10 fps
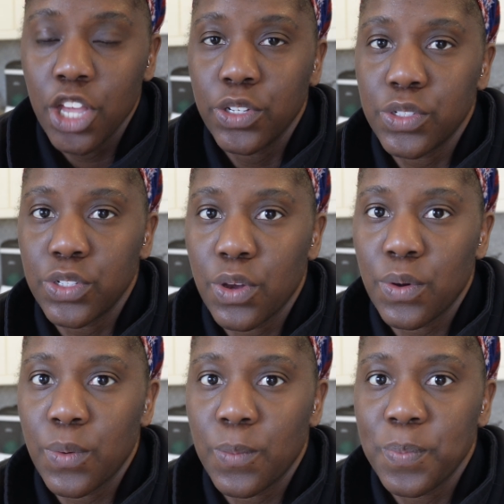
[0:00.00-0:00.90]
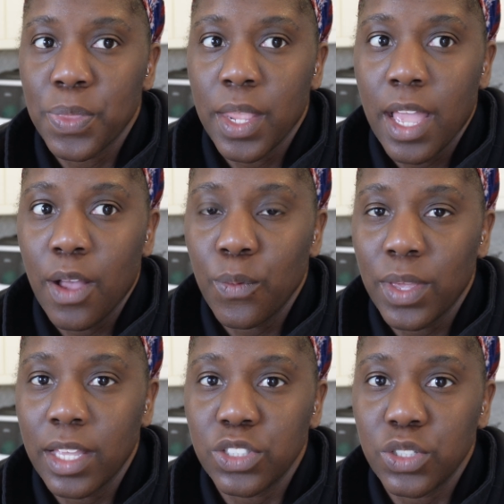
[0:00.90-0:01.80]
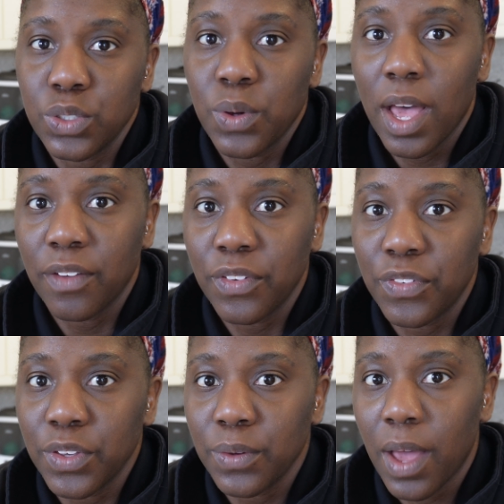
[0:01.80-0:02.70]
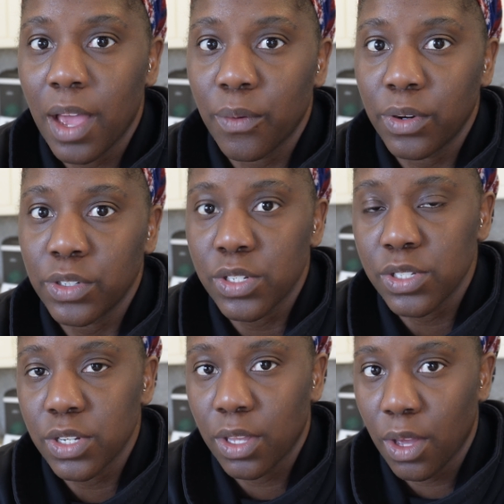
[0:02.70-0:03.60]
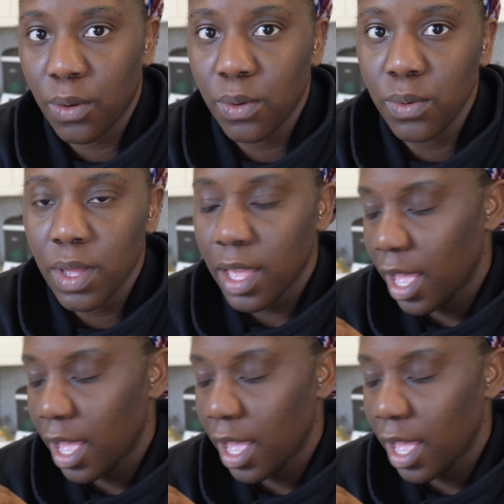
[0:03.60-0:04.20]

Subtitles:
so we do have a few hours to go.